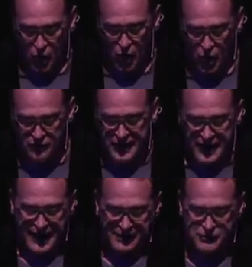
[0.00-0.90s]
all that
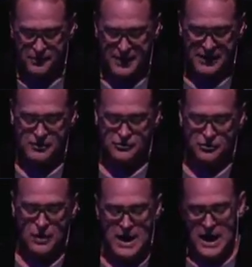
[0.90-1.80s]
I have commanded
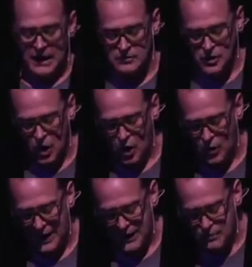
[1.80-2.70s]
you. And lo,
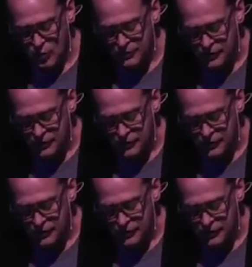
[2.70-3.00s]
I am with